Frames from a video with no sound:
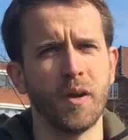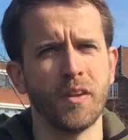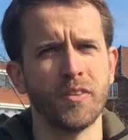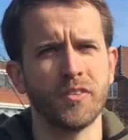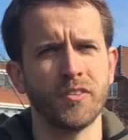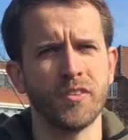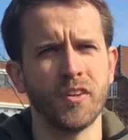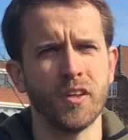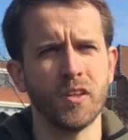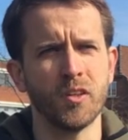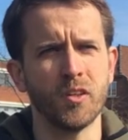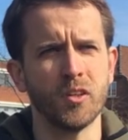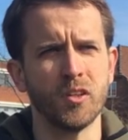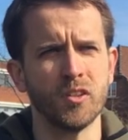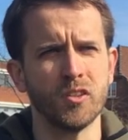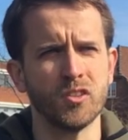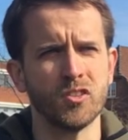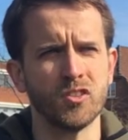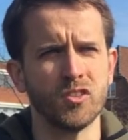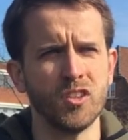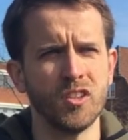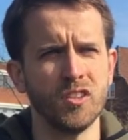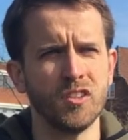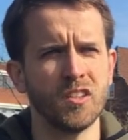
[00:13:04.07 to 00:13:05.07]
but they
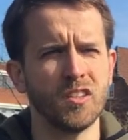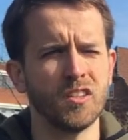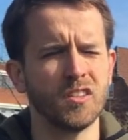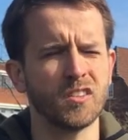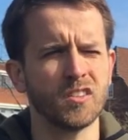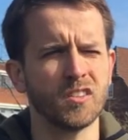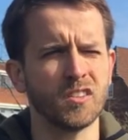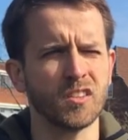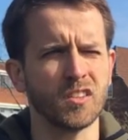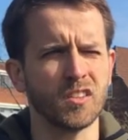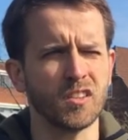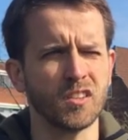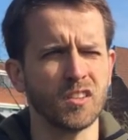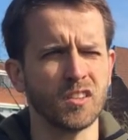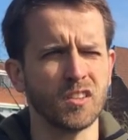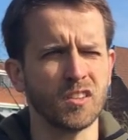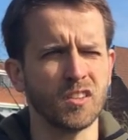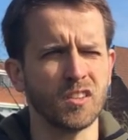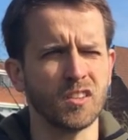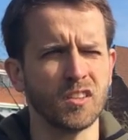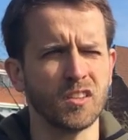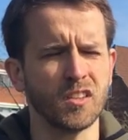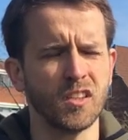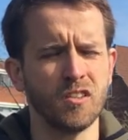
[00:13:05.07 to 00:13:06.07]
didn't
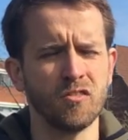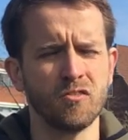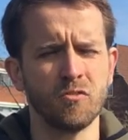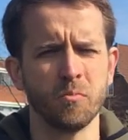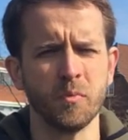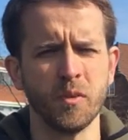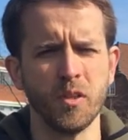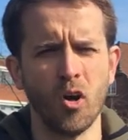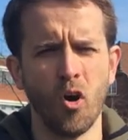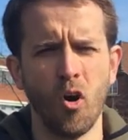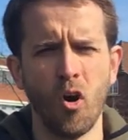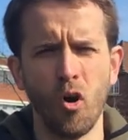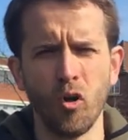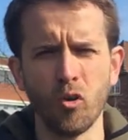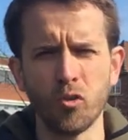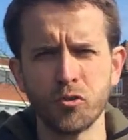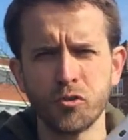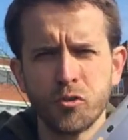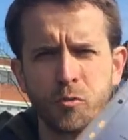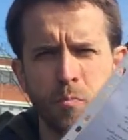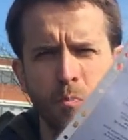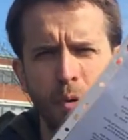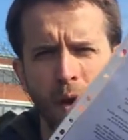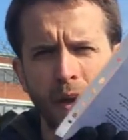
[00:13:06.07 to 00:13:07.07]
give me all
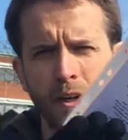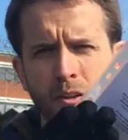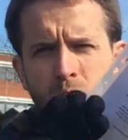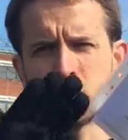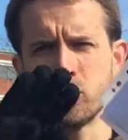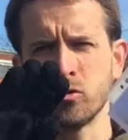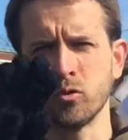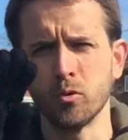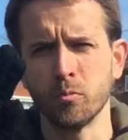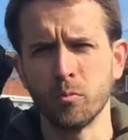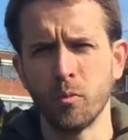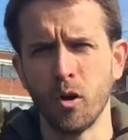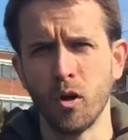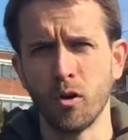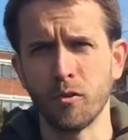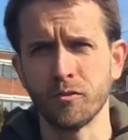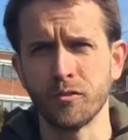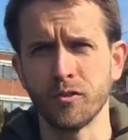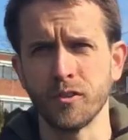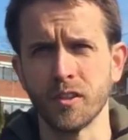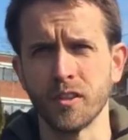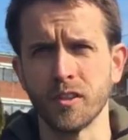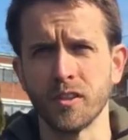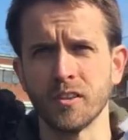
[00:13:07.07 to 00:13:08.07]
spectrum
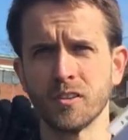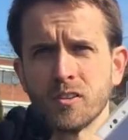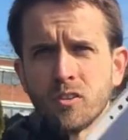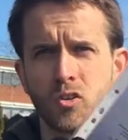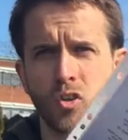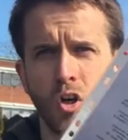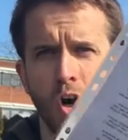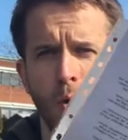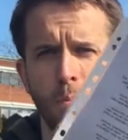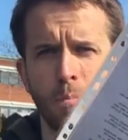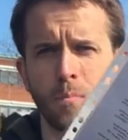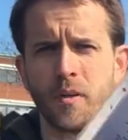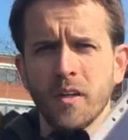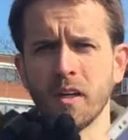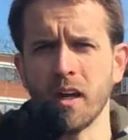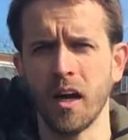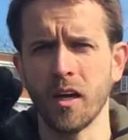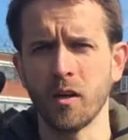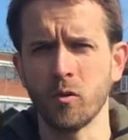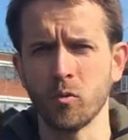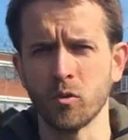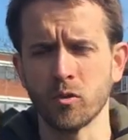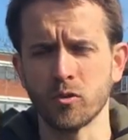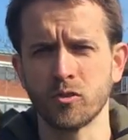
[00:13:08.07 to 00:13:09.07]
of the topic
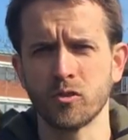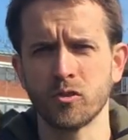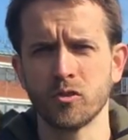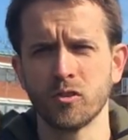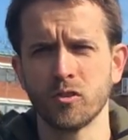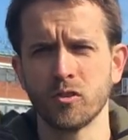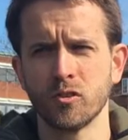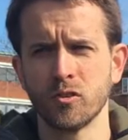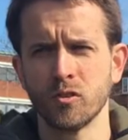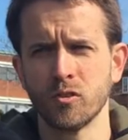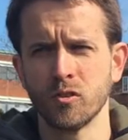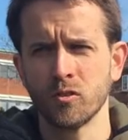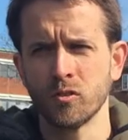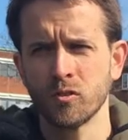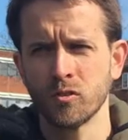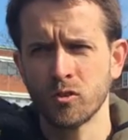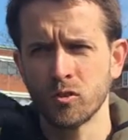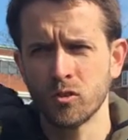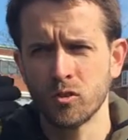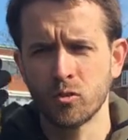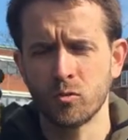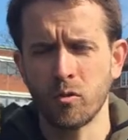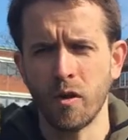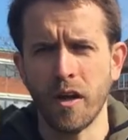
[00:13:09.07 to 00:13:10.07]
I was
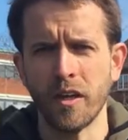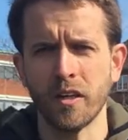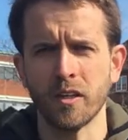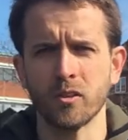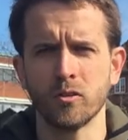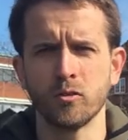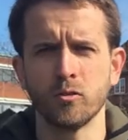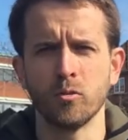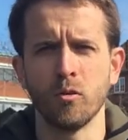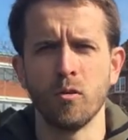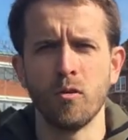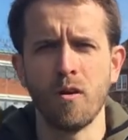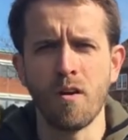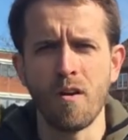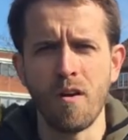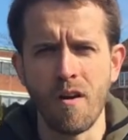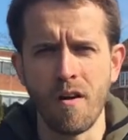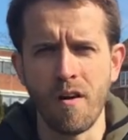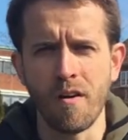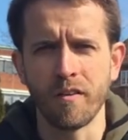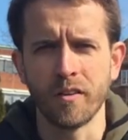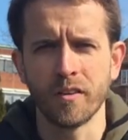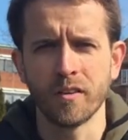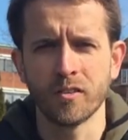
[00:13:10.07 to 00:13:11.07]
trying to
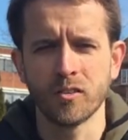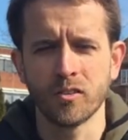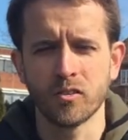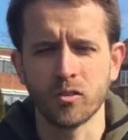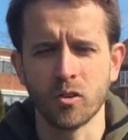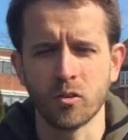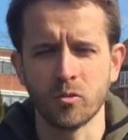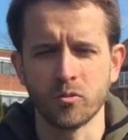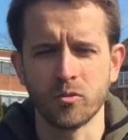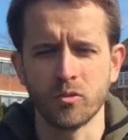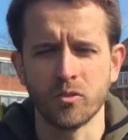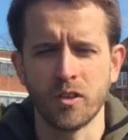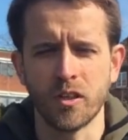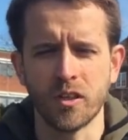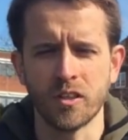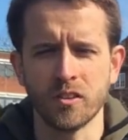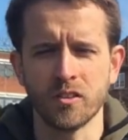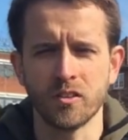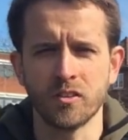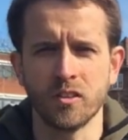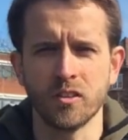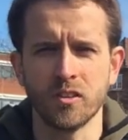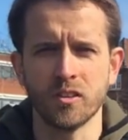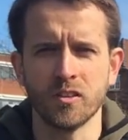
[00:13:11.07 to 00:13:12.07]
learn, so they
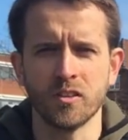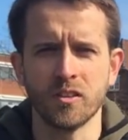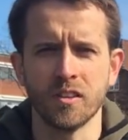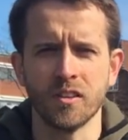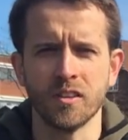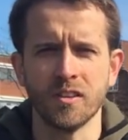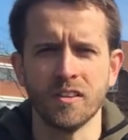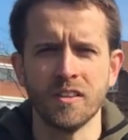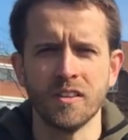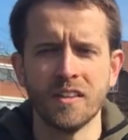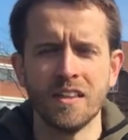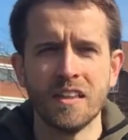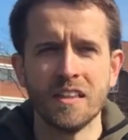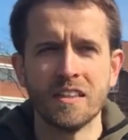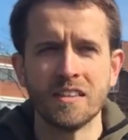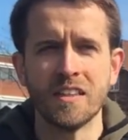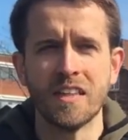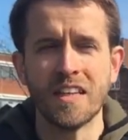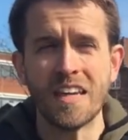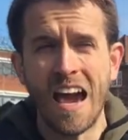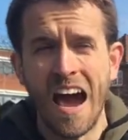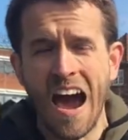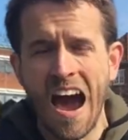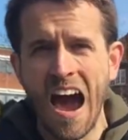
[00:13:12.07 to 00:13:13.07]
they
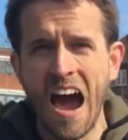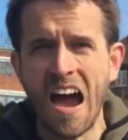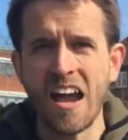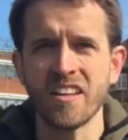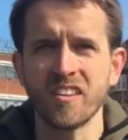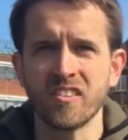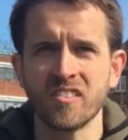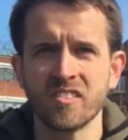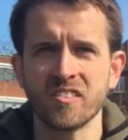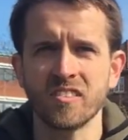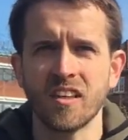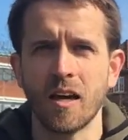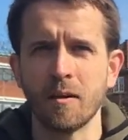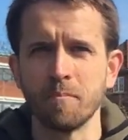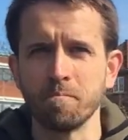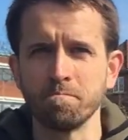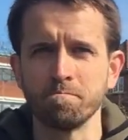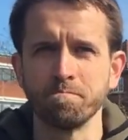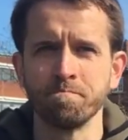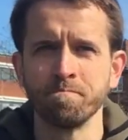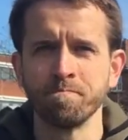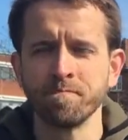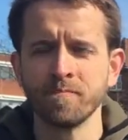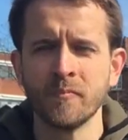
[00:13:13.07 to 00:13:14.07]
they hide
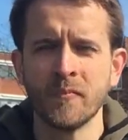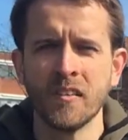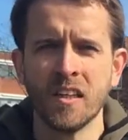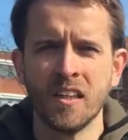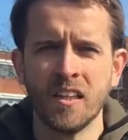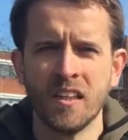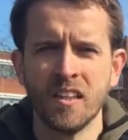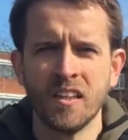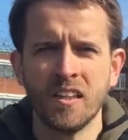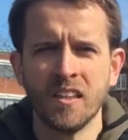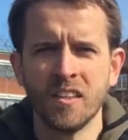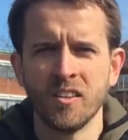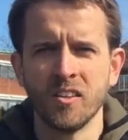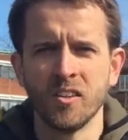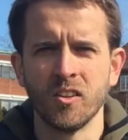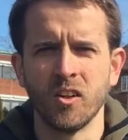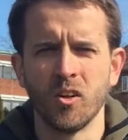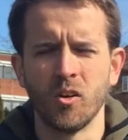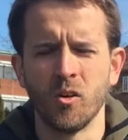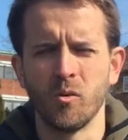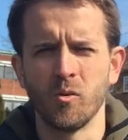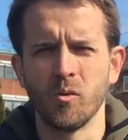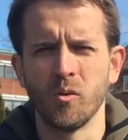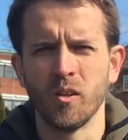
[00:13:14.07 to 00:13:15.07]
some, you
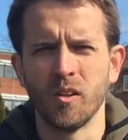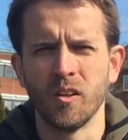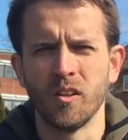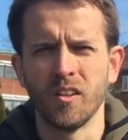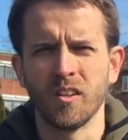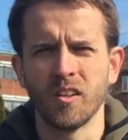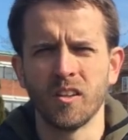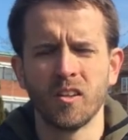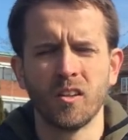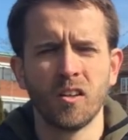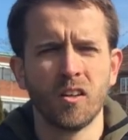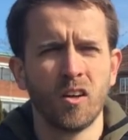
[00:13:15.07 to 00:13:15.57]
know, uh,